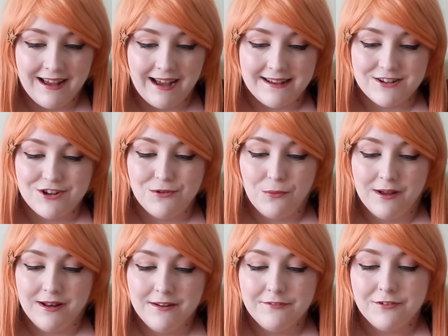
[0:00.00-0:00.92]
As you
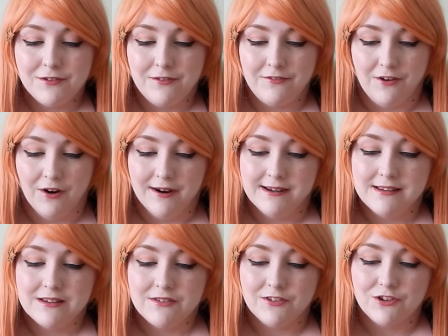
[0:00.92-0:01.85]
wander through the
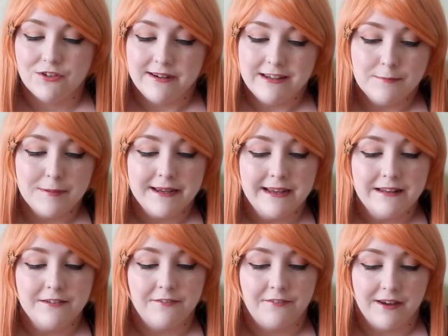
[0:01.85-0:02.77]
forest, the trees begin
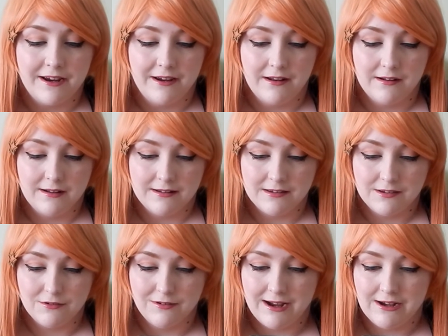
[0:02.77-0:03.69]
to thicken and
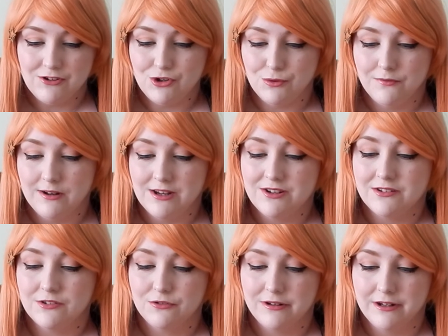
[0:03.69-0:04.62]
surround you with
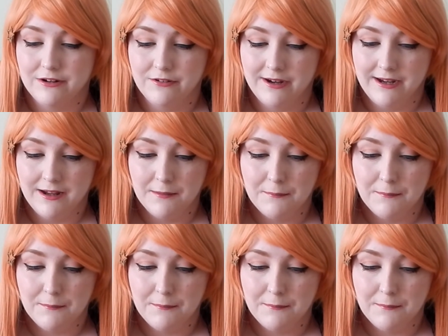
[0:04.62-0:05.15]
luscious greenery.